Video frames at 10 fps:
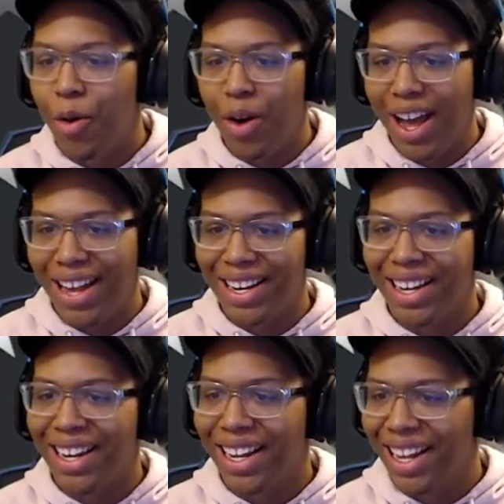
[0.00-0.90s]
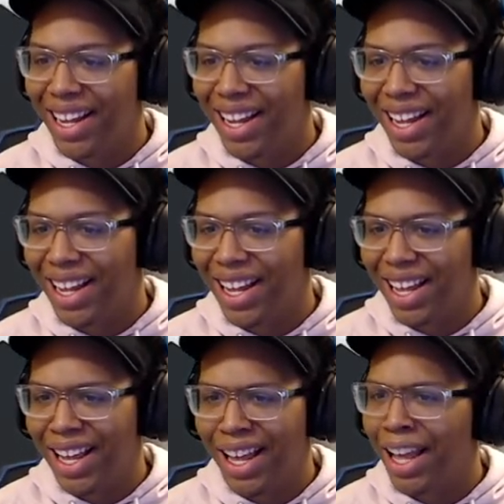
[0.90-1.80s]
Buster. What? I need immediate
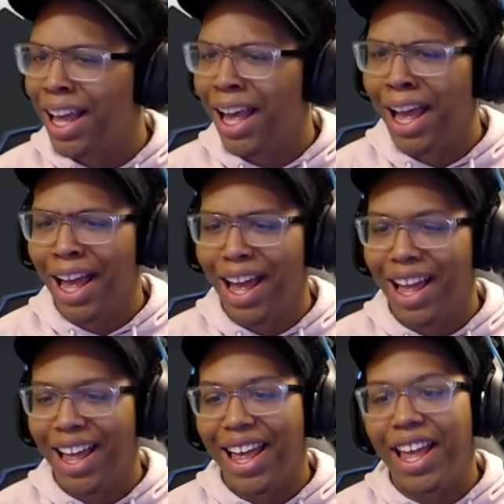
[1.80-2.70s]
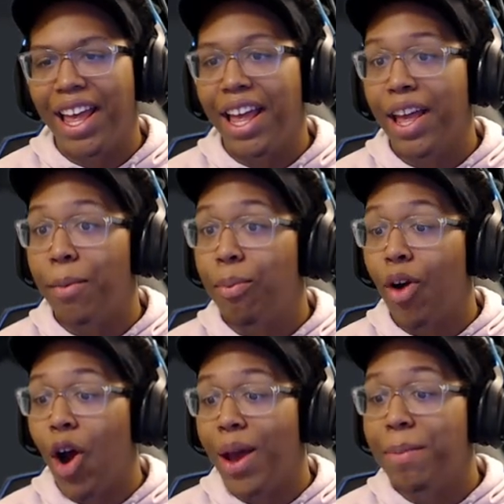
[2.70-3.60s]
backup. Fucking motherfucker.
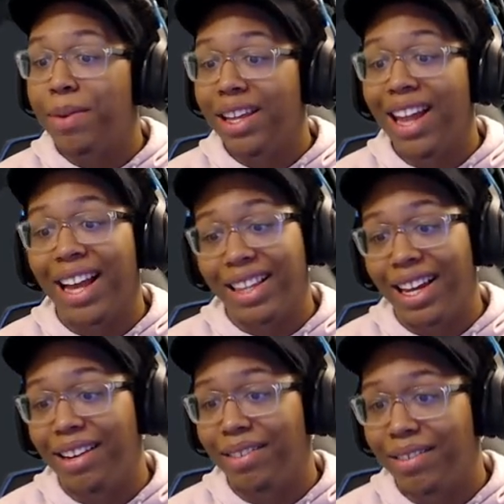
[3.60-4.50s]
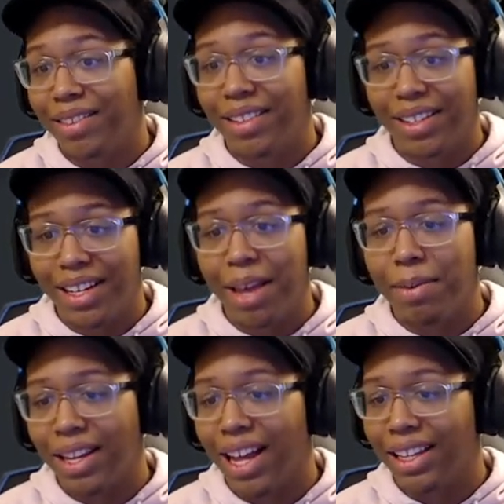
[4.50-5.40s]
Bro, it be Come like that.
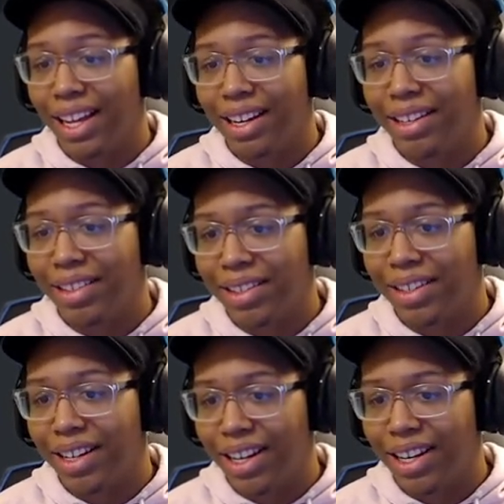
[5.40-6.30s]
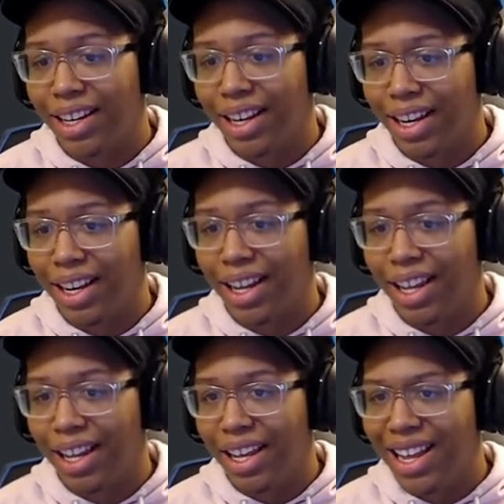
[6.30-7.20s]
It be like sir, that. Stop right there.
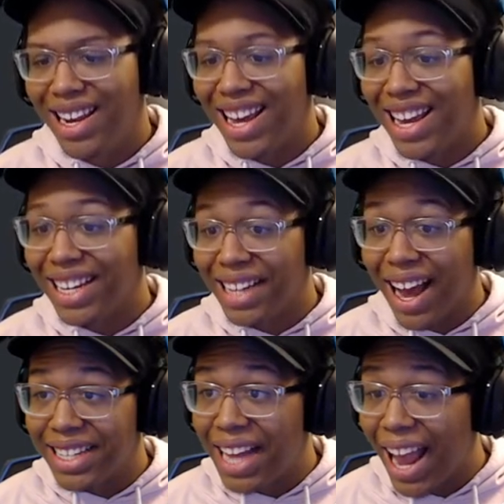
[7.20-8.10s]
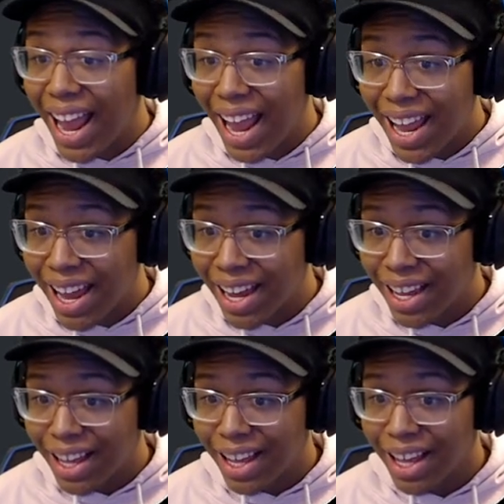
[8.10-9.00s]
Niggas, a tank? No
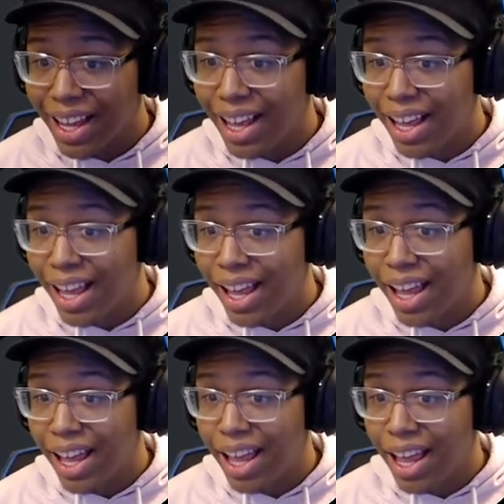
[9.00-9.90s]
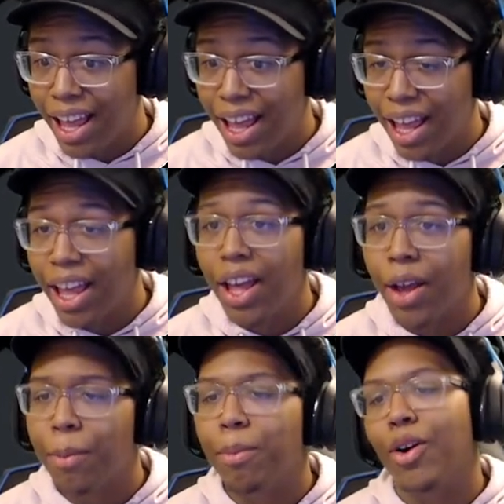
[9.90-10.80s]
shoot. Oh, it's like that now,
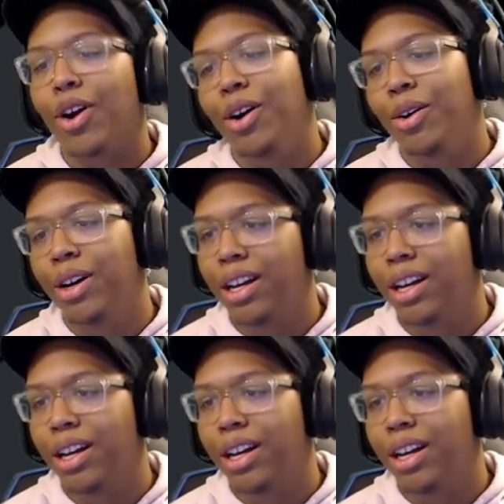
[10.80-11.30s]
bro.